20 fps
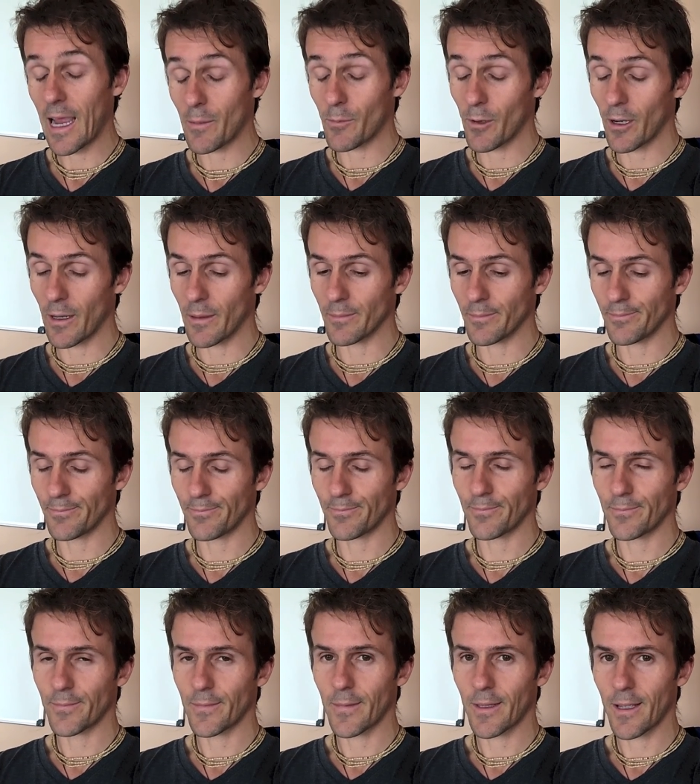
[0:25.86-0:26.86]
Abraham.
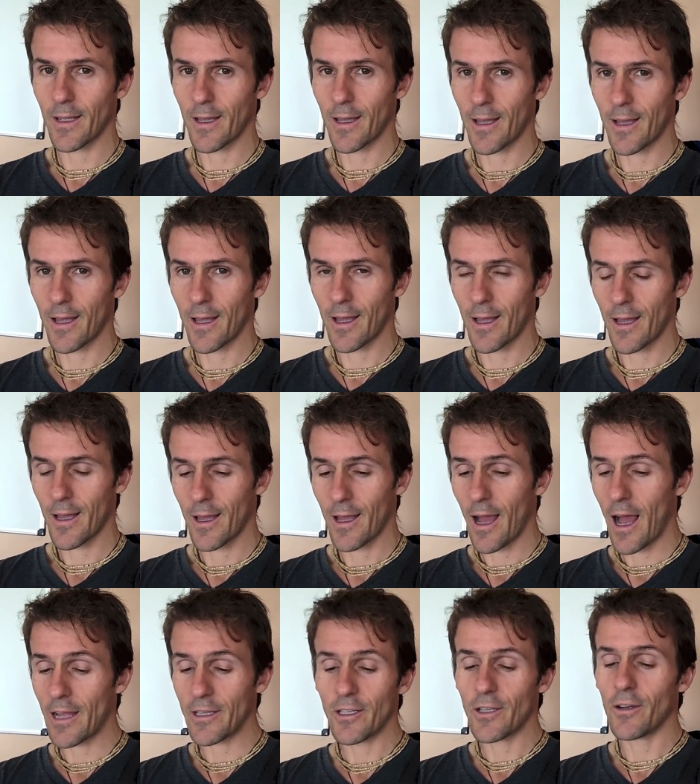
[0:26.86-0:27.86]

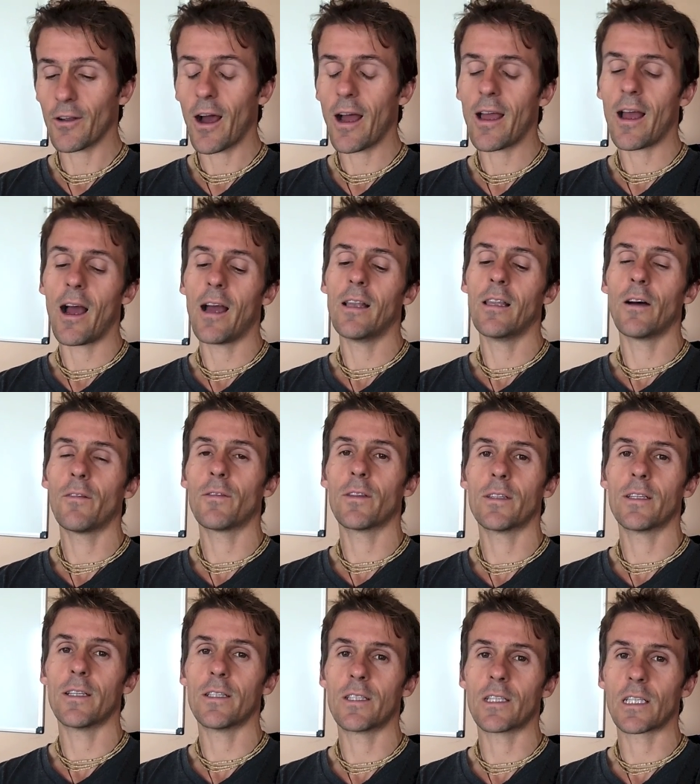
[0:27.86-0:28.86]
And you know, I, I love
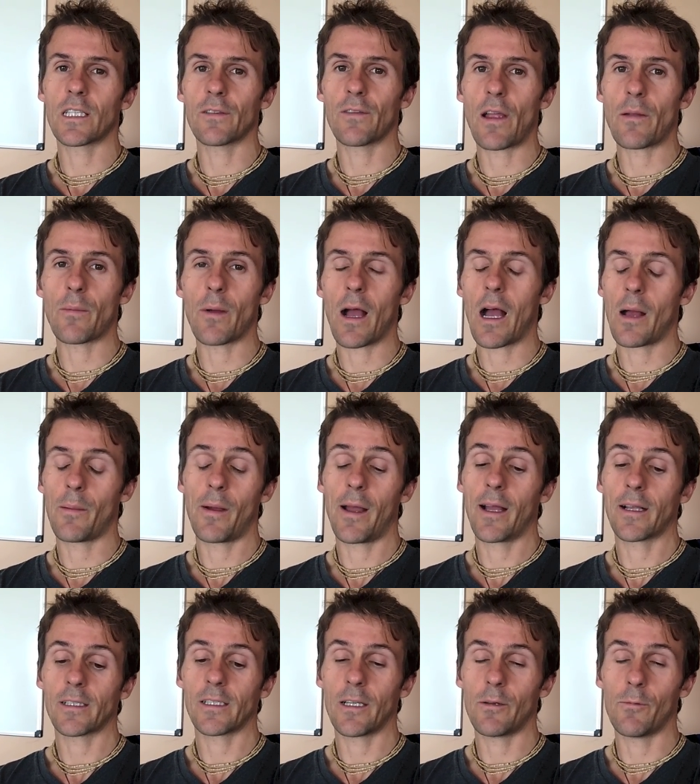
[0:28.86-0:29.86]
the teachings of Abraham.
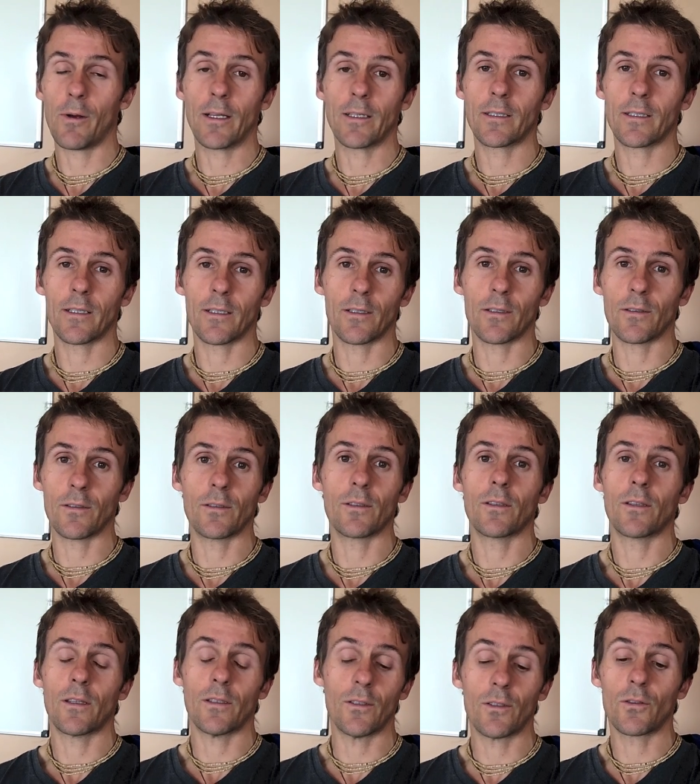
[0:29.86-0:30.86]
I actually went and,
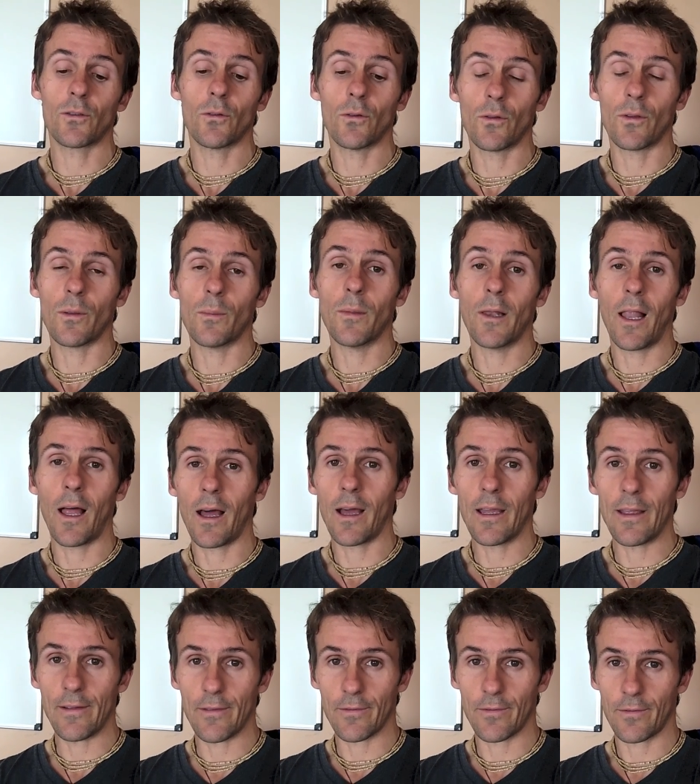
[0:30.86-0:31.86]
and saw them
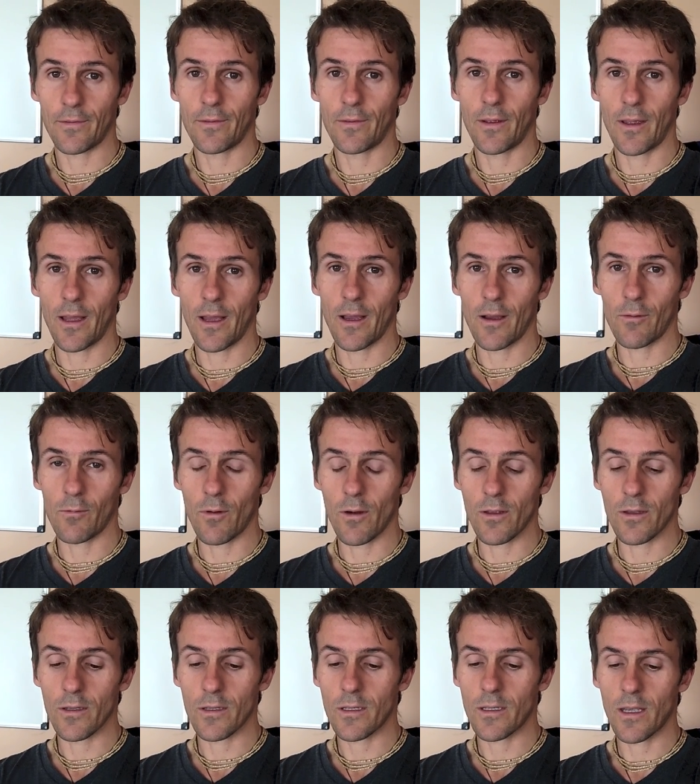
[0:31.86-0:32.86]
live uh,
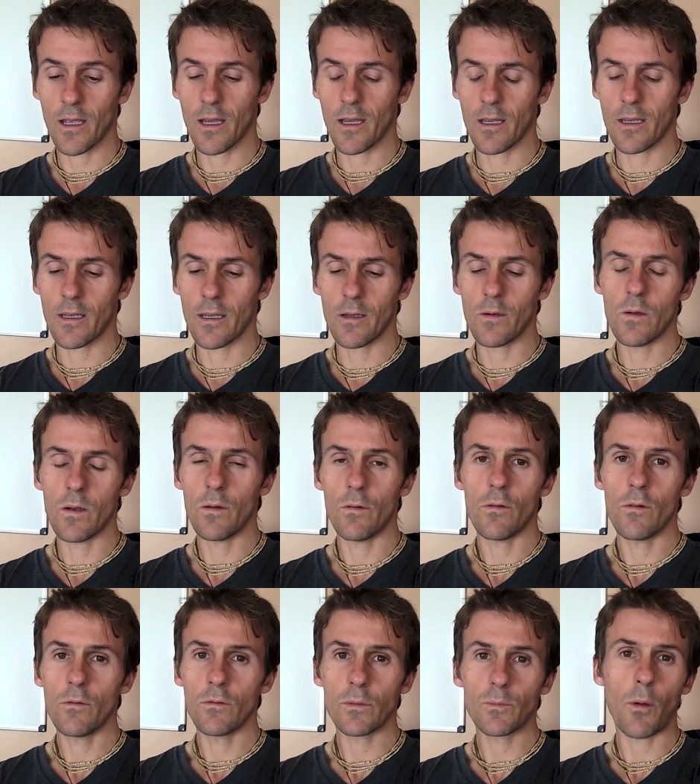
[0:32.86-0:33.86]
once, and it,
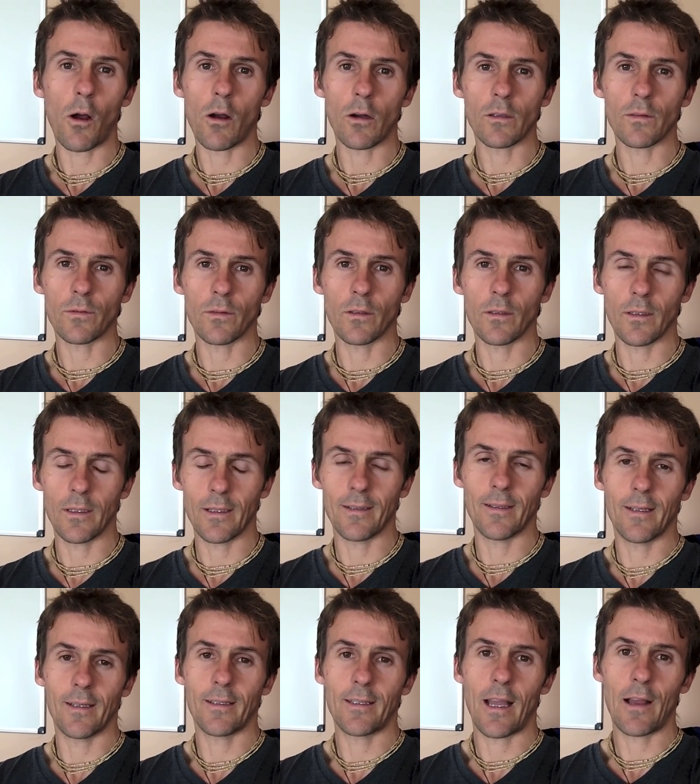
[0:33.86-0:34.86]
it, was powerful.
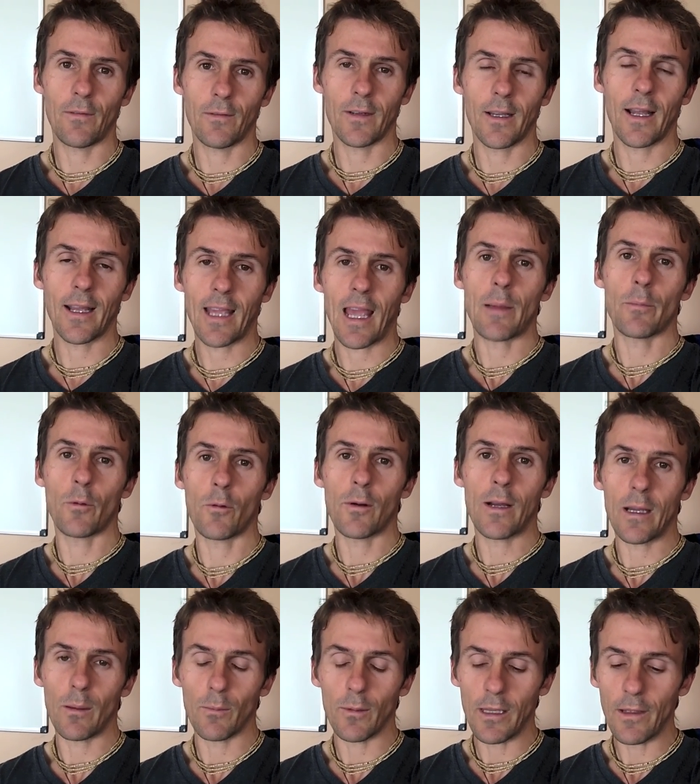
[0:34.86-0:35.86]
It, definitely, I came
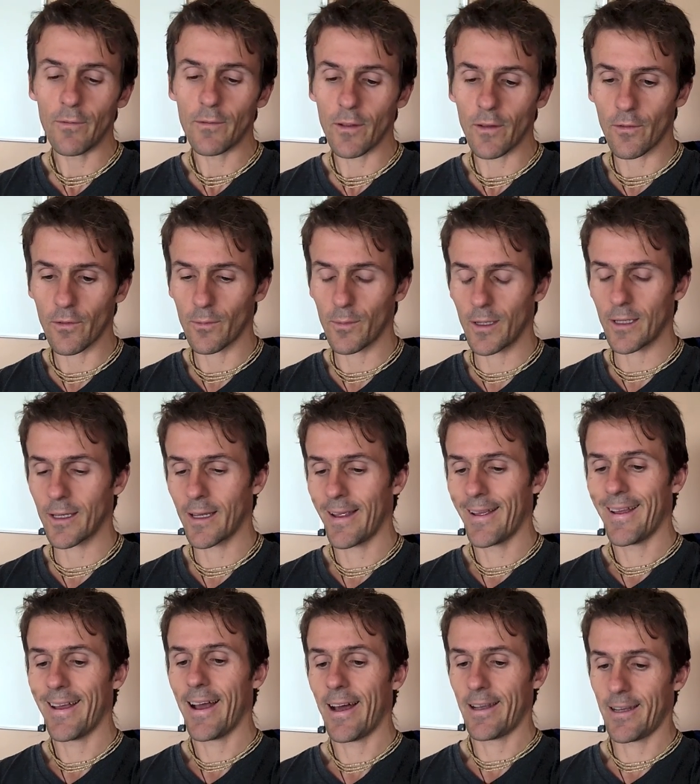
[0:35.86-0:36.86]
away uplifted from it,
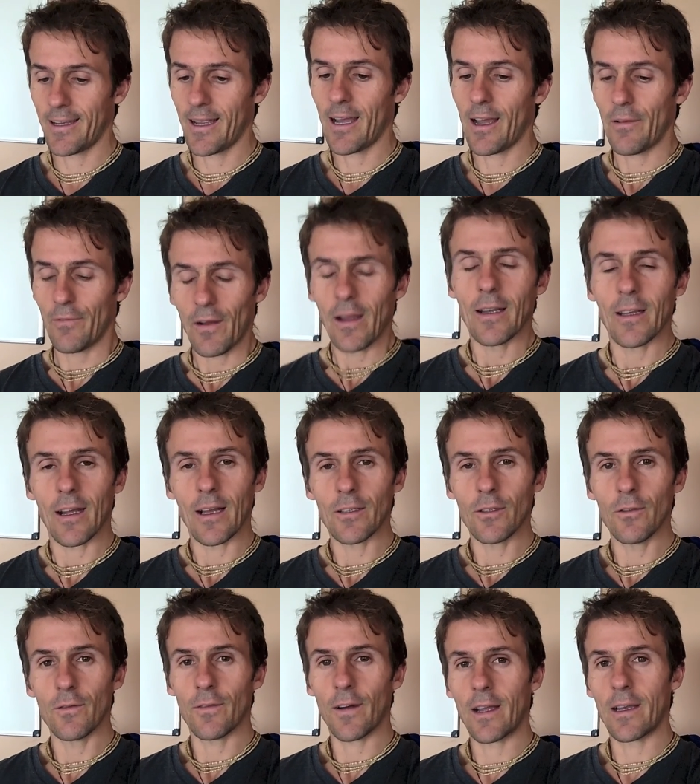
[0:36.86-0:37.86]
and I find it, I
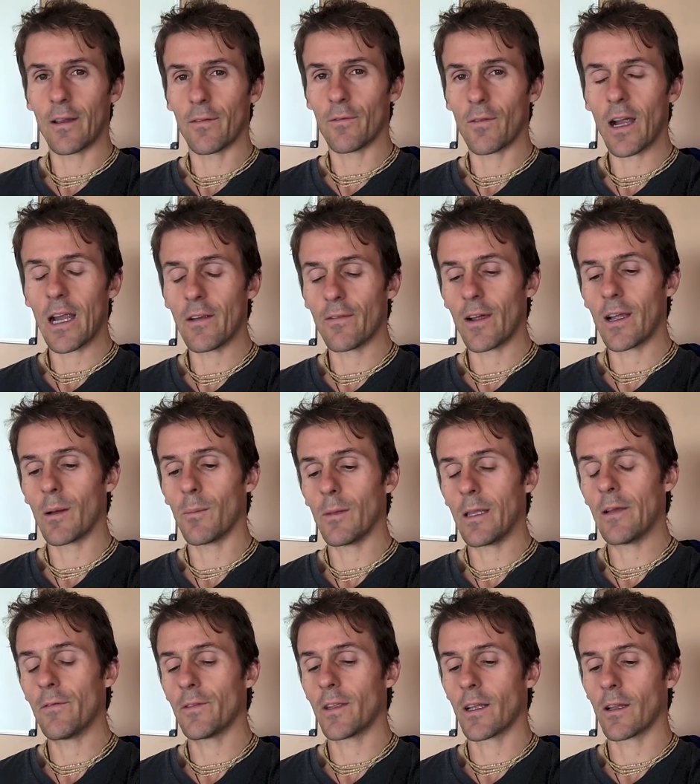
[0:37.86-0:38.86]
do find it very, very
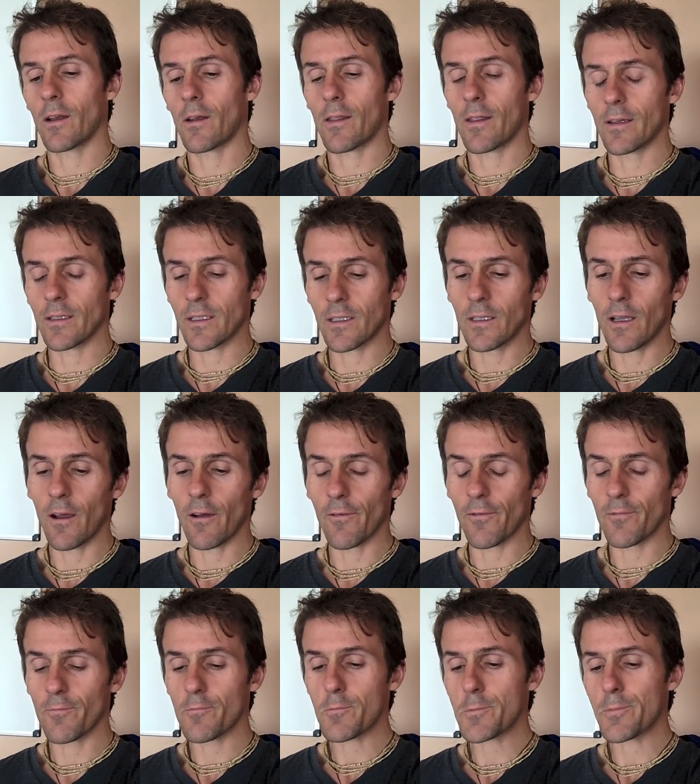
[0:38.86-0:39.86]
uplifting. A lot of their stuff.